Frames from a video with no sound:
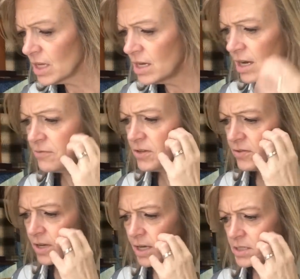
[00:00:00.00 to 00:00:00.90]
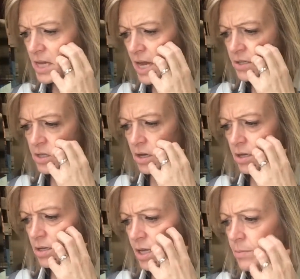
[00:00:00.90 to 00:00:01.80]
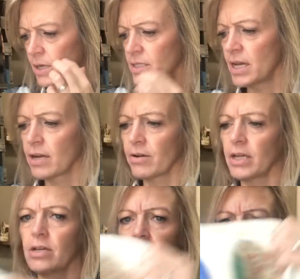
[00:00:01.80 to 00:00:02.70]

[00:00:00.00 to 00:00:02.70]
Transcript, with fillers: and I've even got tags on it. Like my tag right here